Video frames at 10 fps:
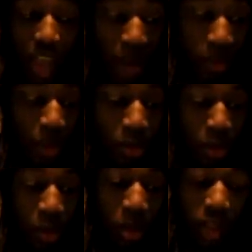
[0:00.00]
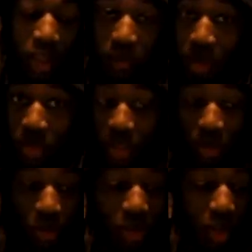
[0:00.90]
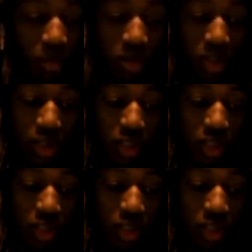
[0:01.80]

happy moment in my life. And I'm still doing heel flips to this